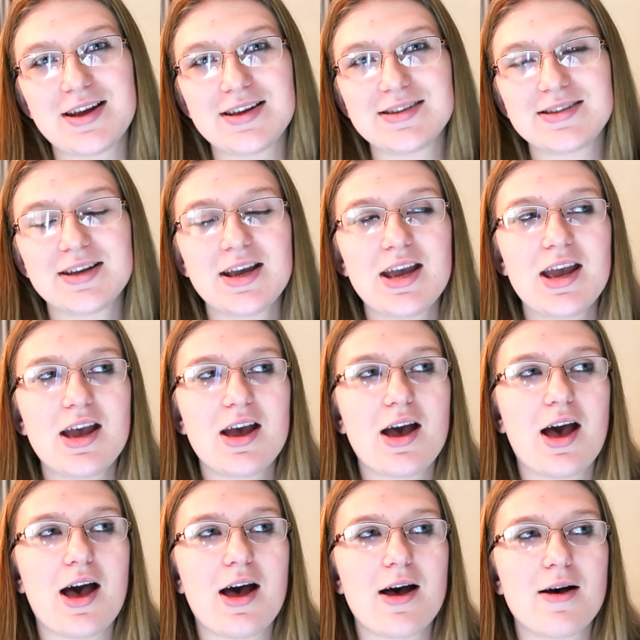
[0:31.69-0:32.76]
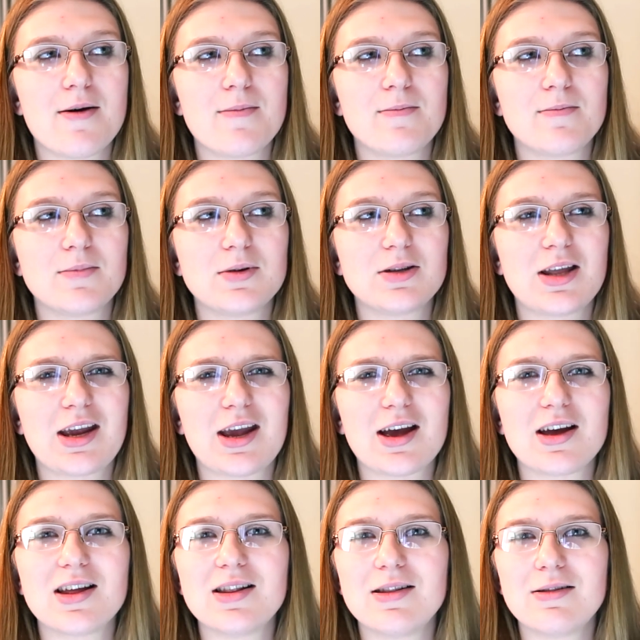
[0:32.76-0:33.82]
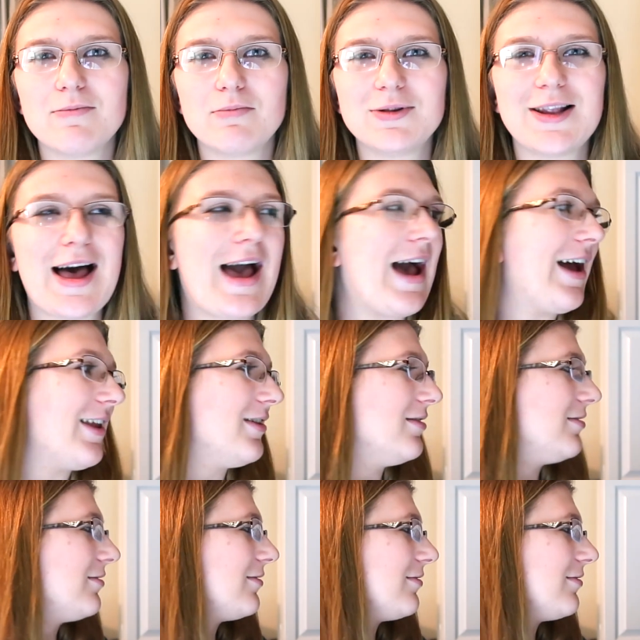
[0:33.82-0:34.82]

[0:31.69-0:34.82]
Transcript: is like plaid